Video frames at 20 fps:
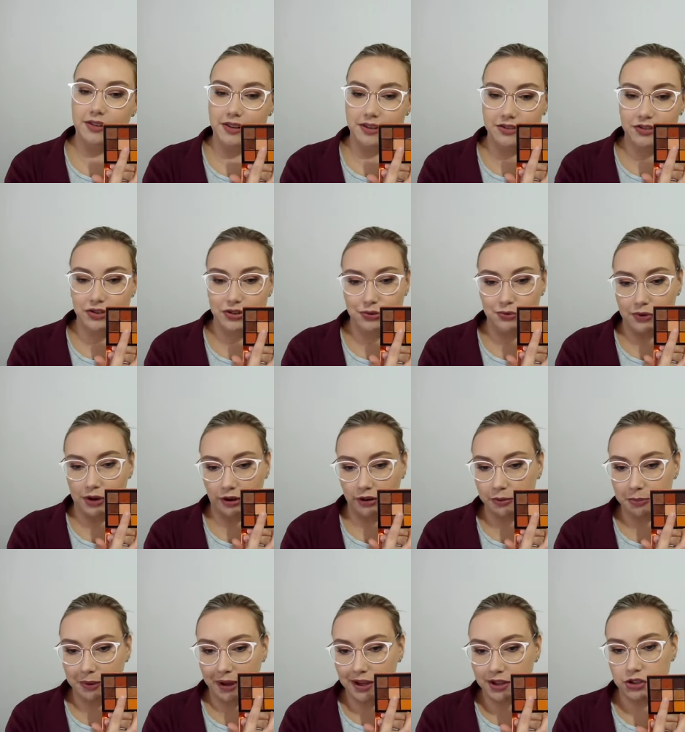It's just very
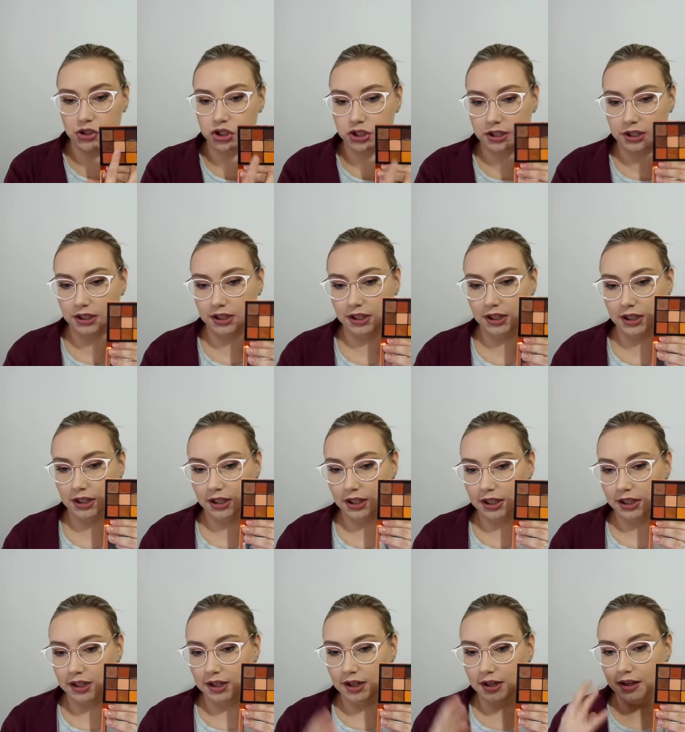peachy.
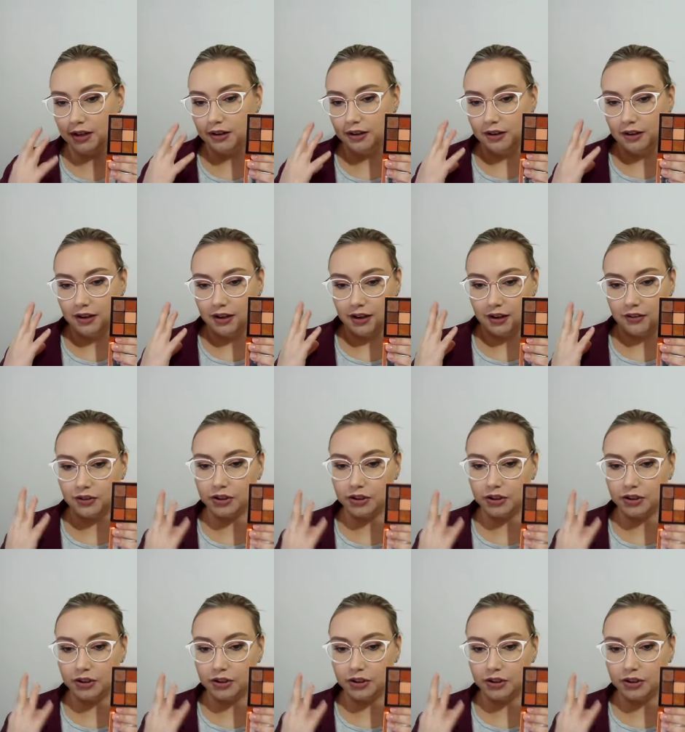If